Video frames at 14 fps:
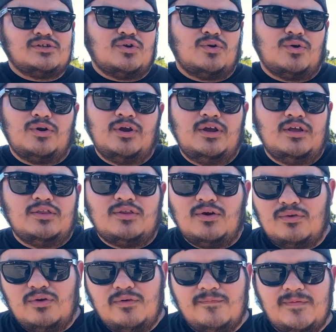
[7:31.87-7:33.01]
or don't
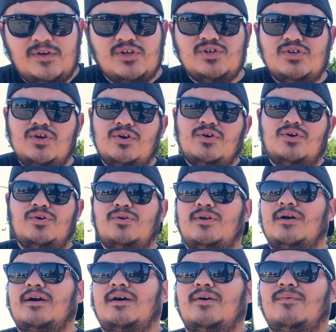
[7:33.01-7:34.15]
know if you should,
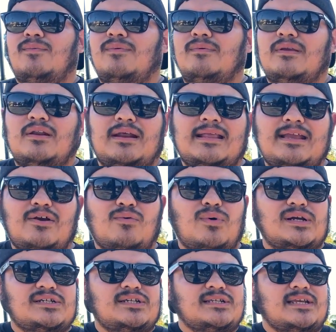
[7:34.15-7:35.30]
any
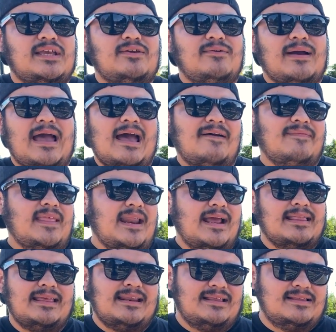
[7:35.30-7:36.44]
questions that you have that I
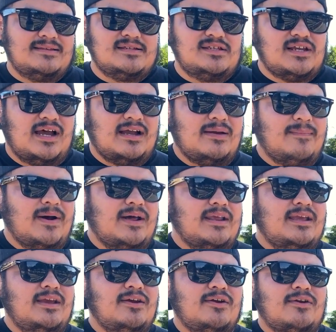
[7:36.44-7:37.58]
didn't talk about
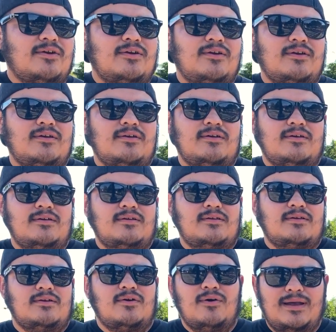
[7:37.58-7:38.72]
here,
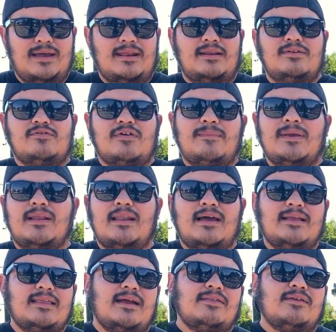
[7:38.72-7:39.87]
go ahead and drop me a
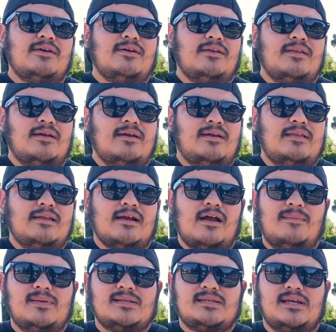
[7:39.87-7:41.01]
line down there in the
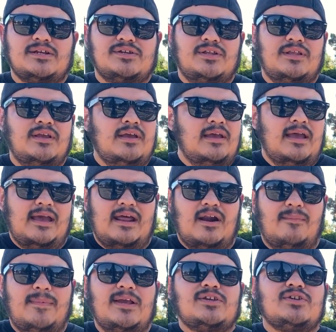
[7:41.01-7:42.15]
comments section, and I'll
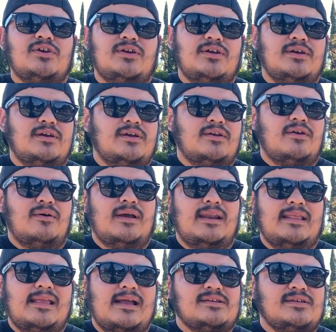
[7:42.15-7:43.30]
make sure to go ahead
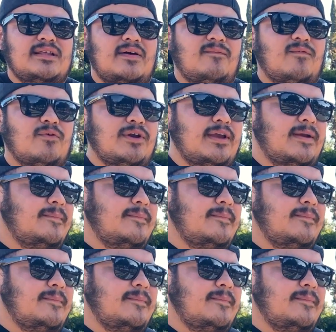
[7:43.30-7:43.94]
and answer that for you.